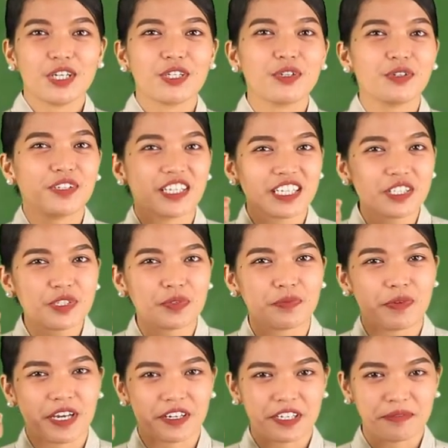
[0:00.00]
You need to
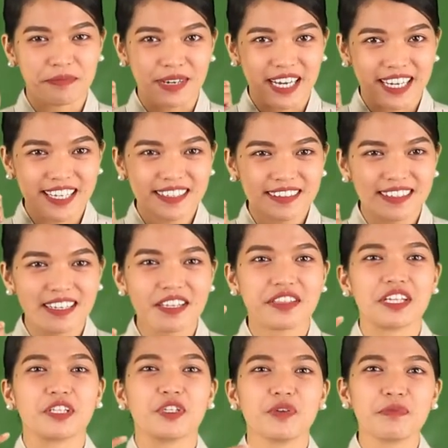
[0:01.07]
bear in mind
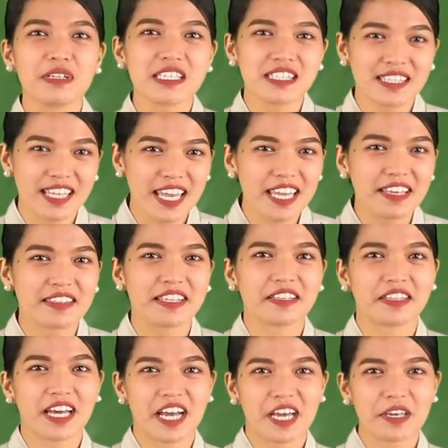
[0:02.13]
that you must take
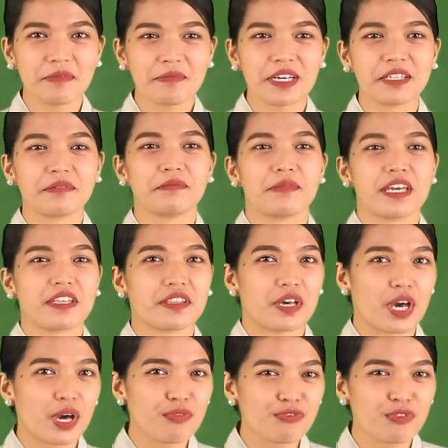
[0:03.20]
the time and make
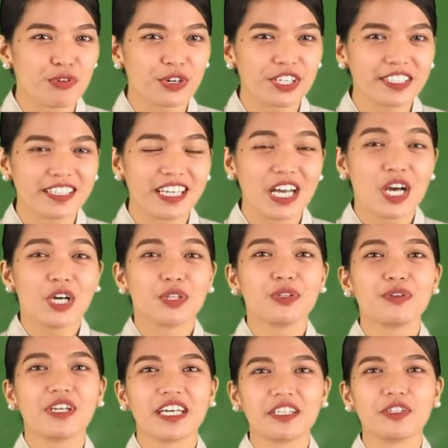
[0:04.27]
the effort
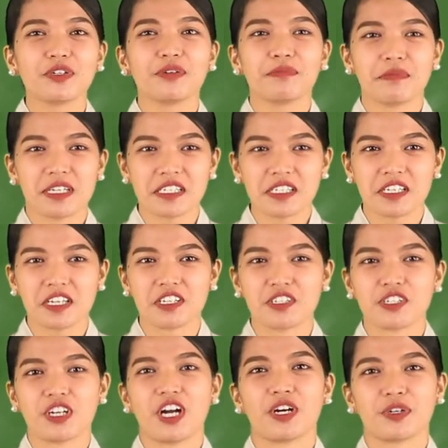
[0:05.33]
to get your
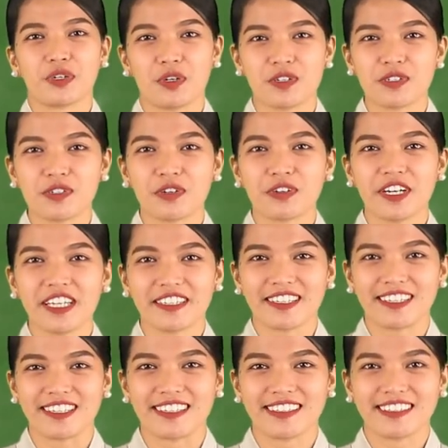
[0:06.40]
message across
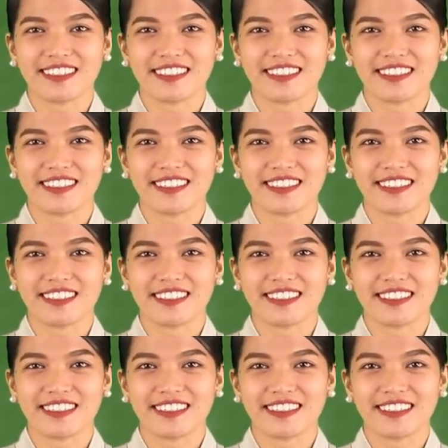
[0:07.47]
correctly.